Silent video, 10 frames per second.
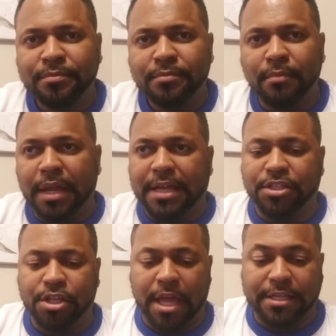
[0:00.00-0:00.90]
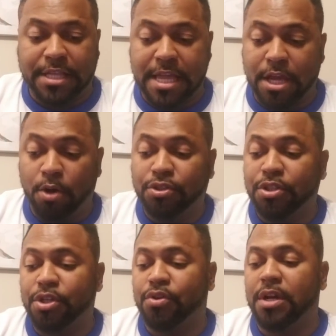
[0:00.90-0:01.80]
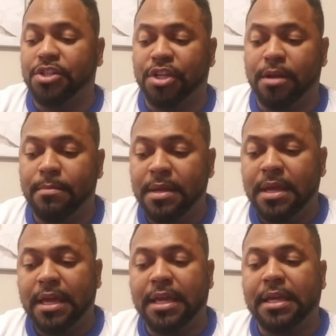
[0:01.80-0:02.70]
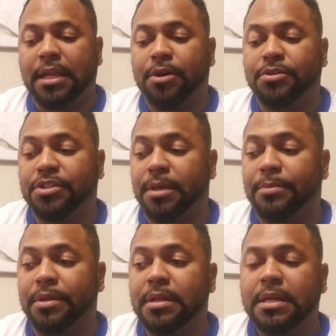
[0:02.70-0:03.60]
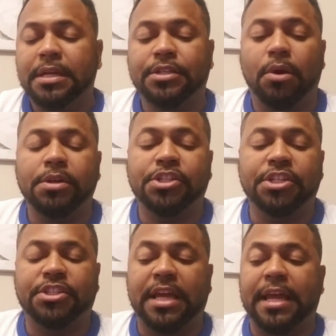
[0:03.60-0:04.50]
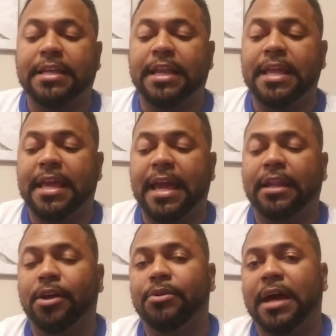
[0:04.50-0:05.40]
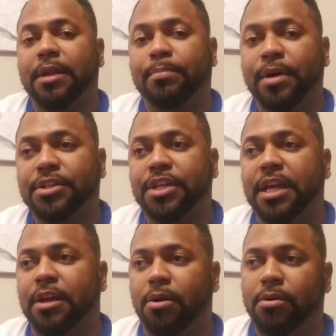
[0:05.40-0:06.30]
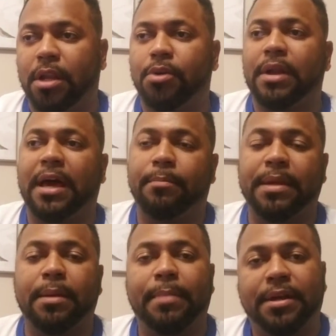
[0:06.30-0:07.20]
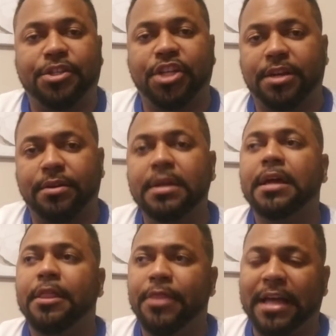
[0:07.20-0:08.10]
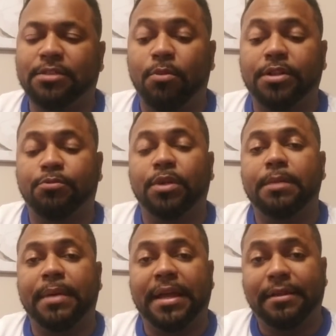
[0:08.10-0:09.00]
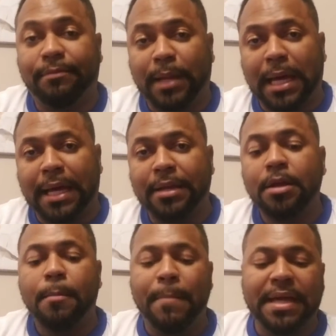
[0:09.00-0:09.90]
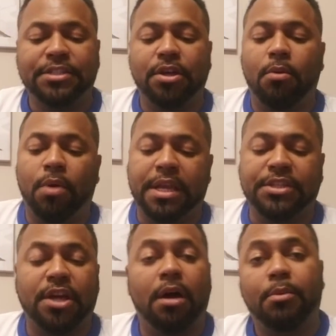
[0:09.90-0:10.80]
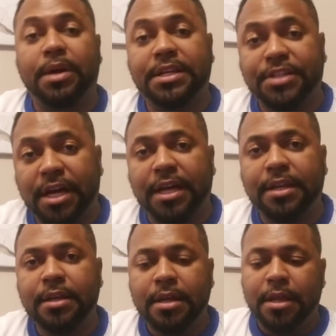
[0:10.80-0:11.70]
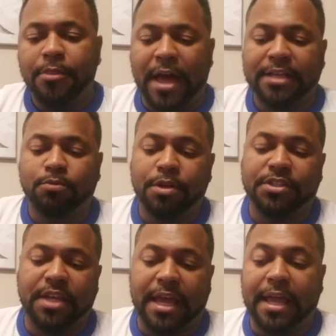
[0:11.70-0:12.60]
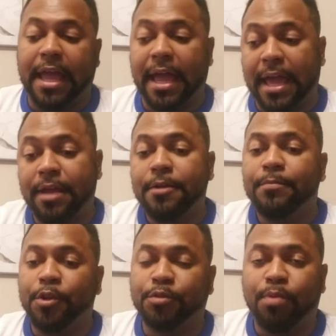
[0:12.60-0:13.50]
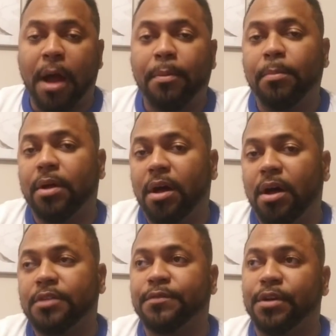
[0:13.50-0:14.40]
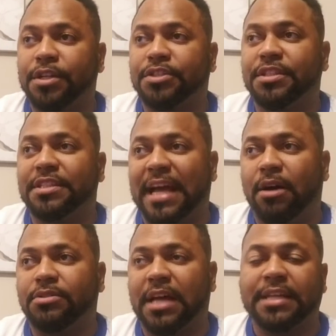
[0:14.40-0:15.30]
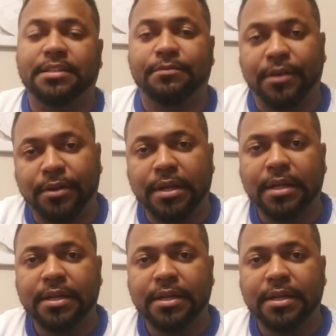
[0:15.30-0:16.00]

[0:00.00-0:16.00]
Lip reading: But as he goes to the crunk gym, he can learn something. So it's just saying that he can't learn how to punch. He can learn how to be a better cheater. That's what's really being implied. Based on what he's already done, that's what's saying, hey, there's probable cause for us to doubt Tyson Fury.